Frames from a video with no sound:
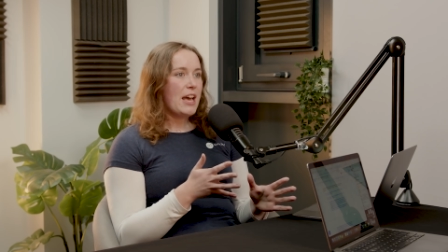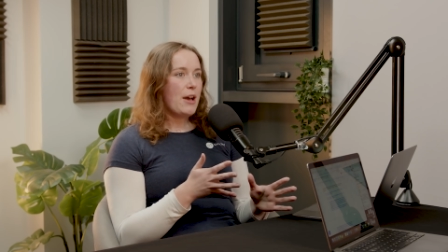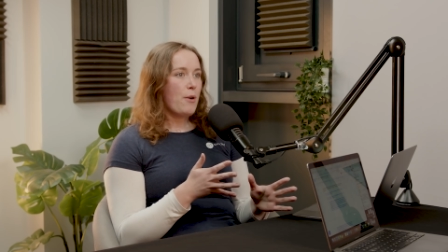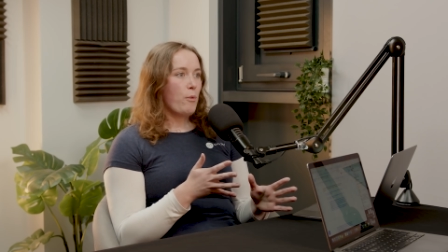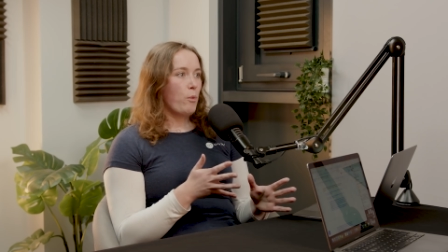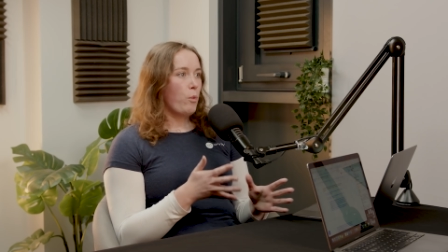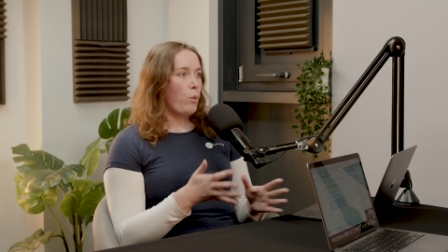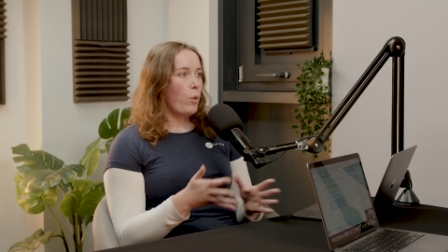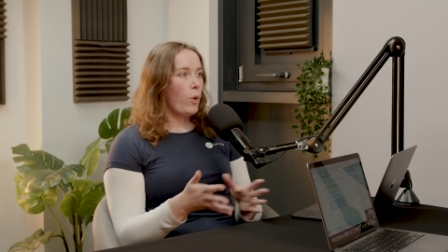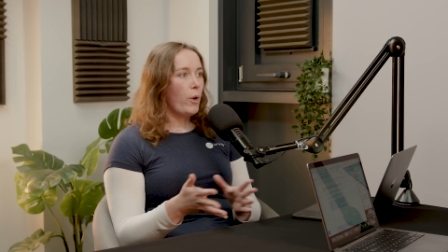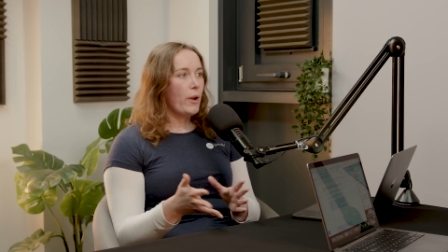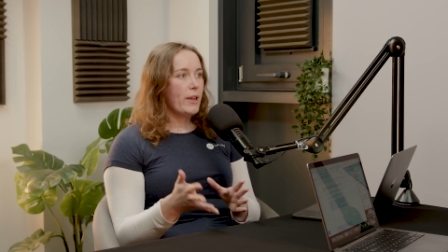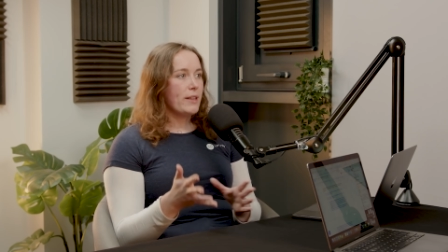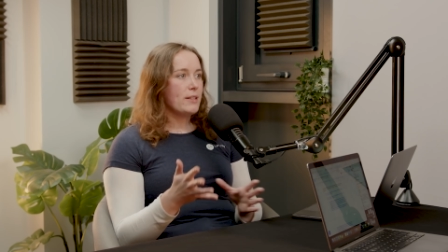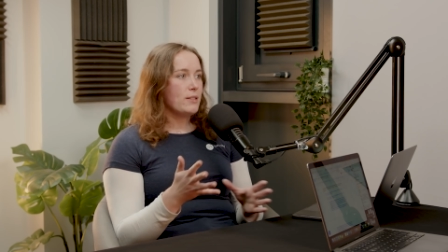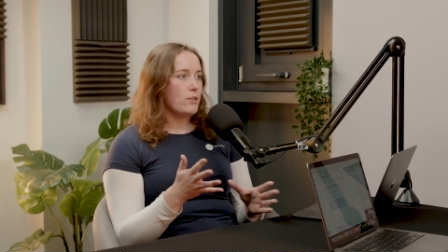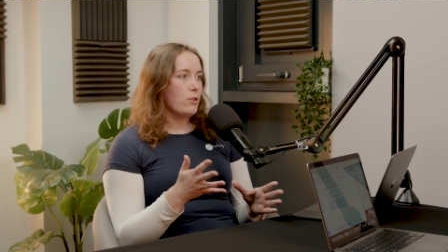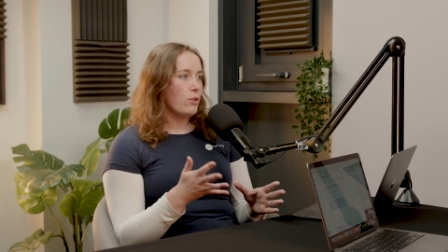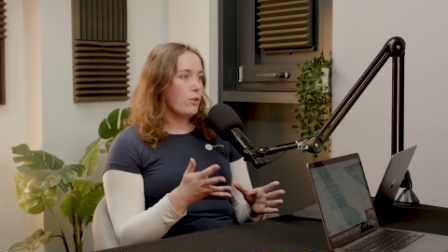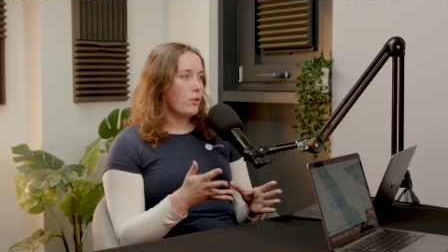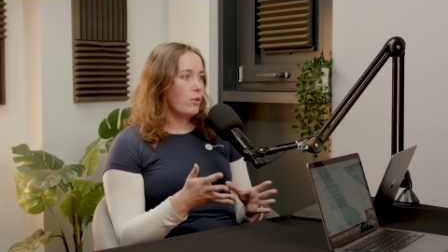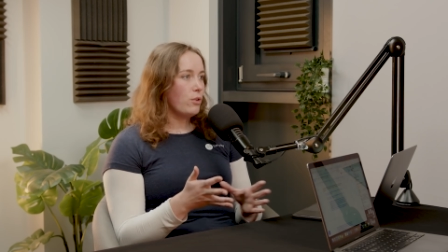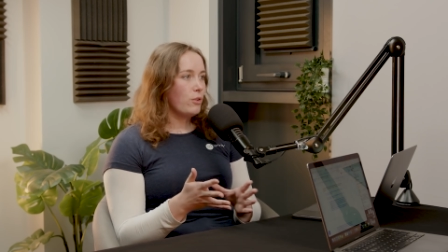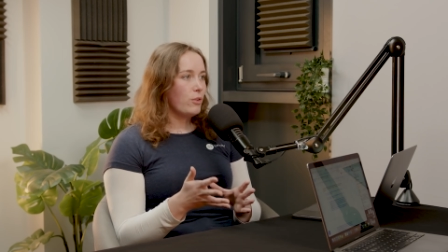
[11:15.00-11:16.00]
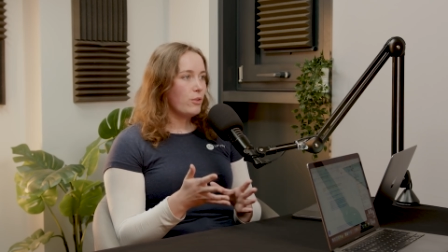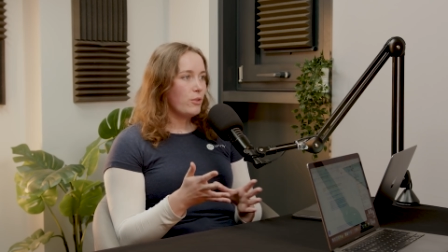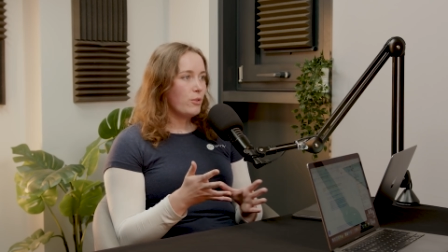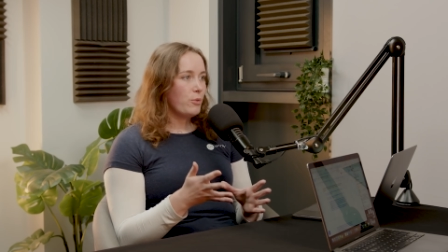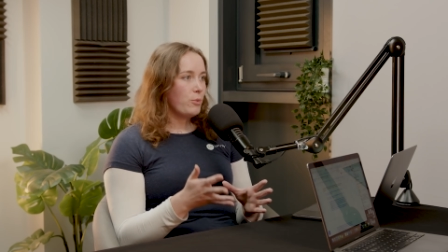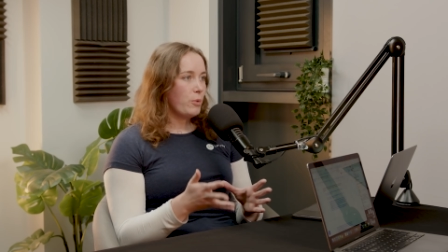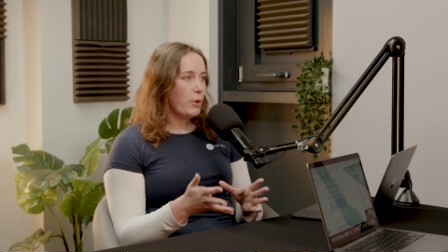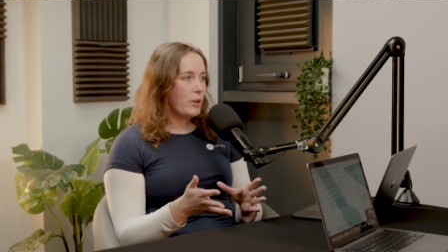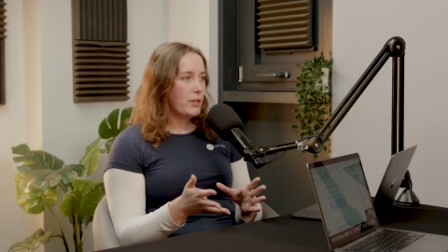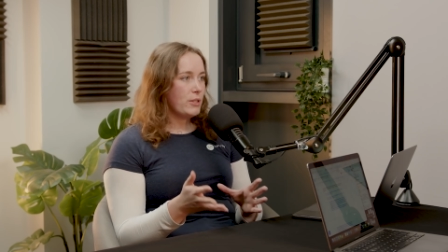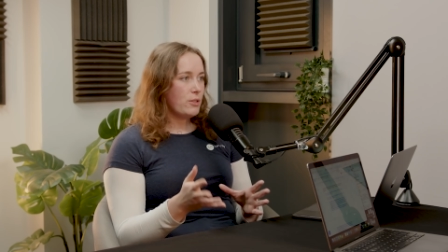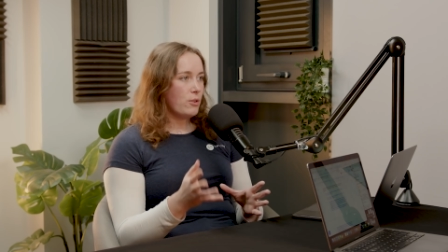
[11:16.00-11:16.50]
what is your
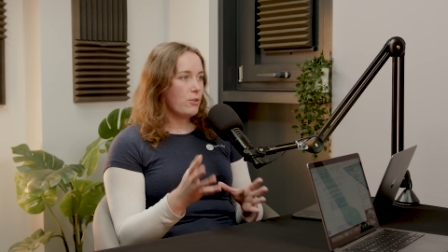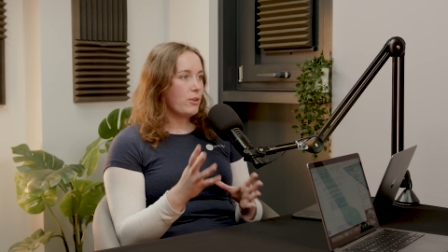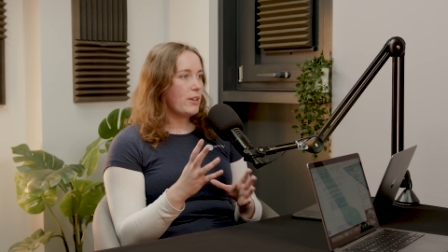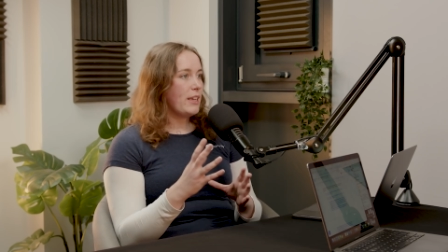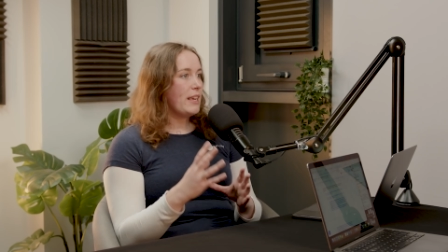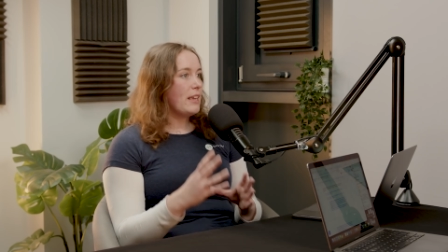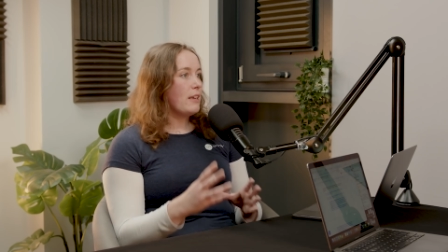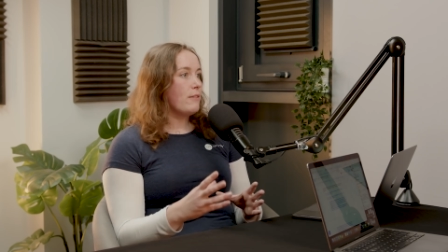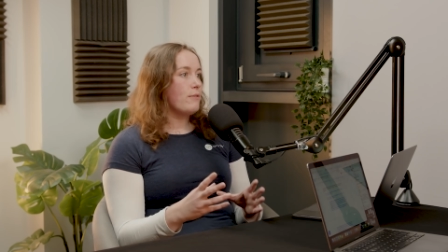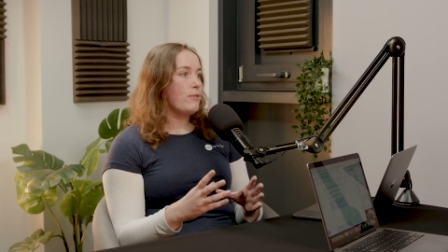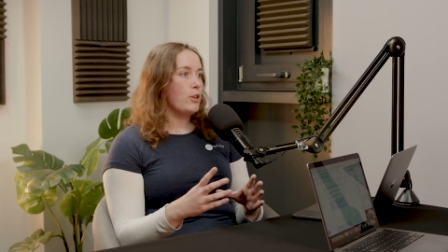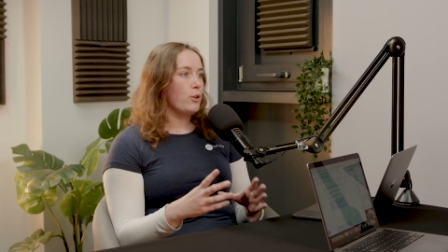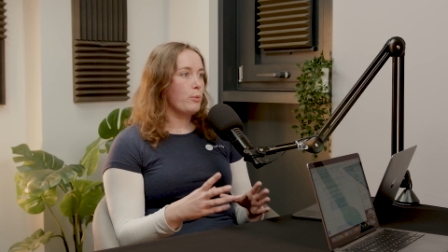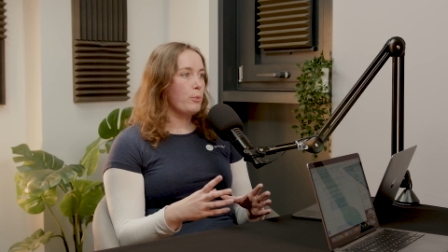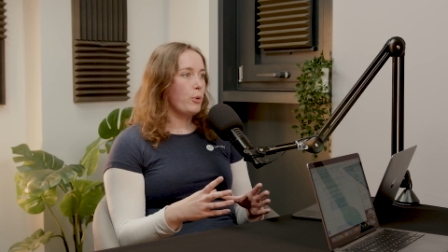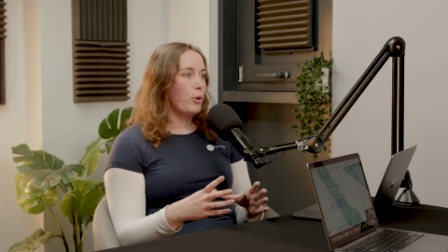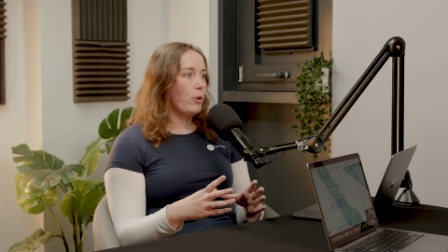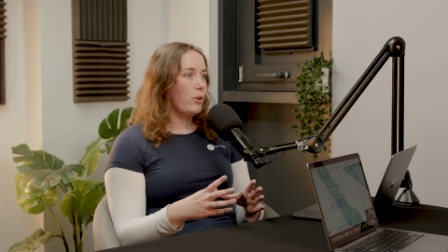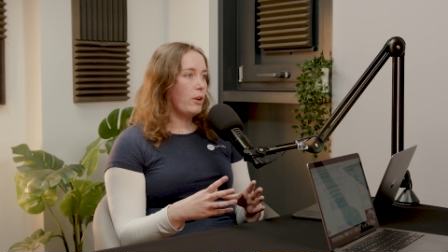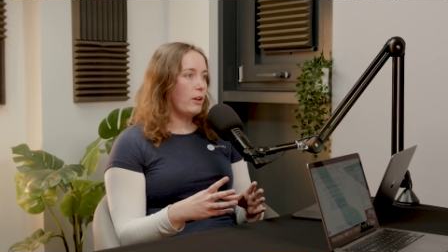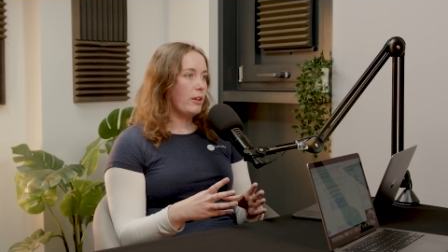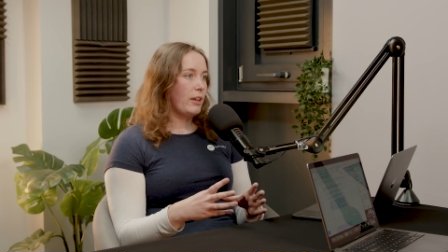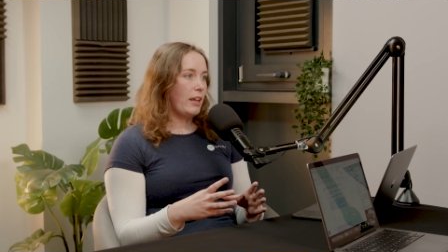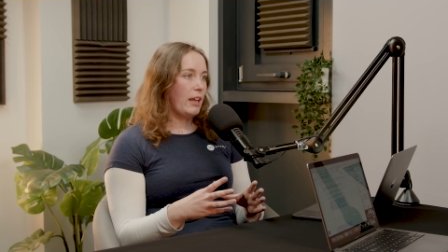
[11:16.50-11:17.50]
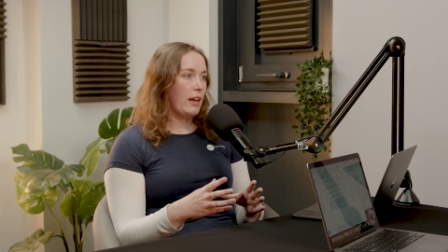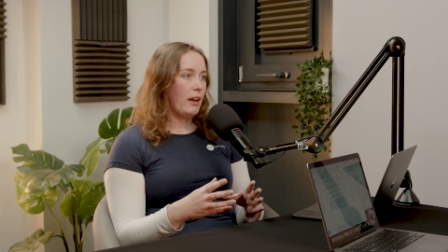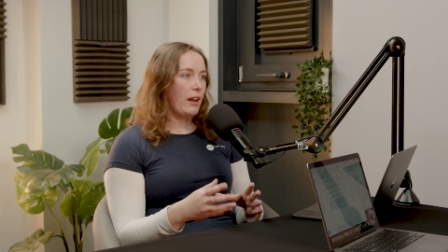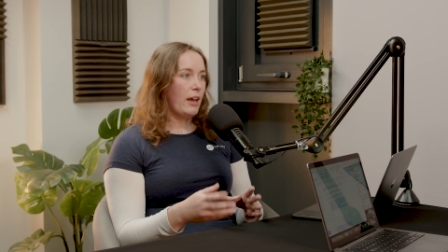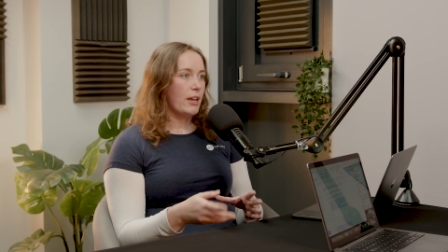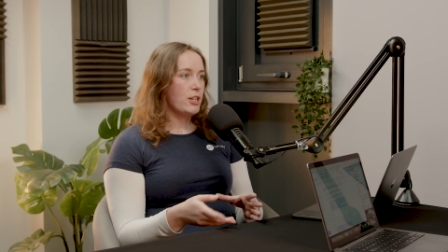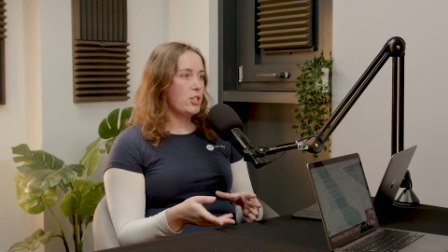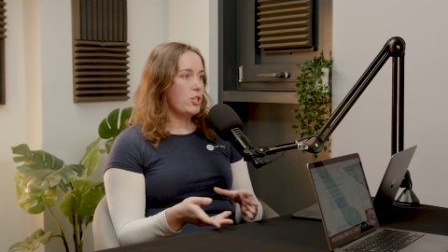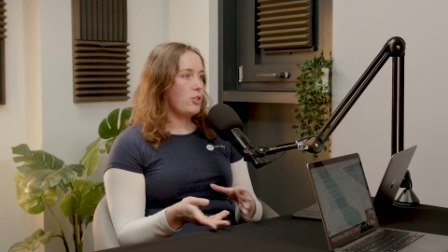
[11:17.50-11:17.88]
key viewport looking like?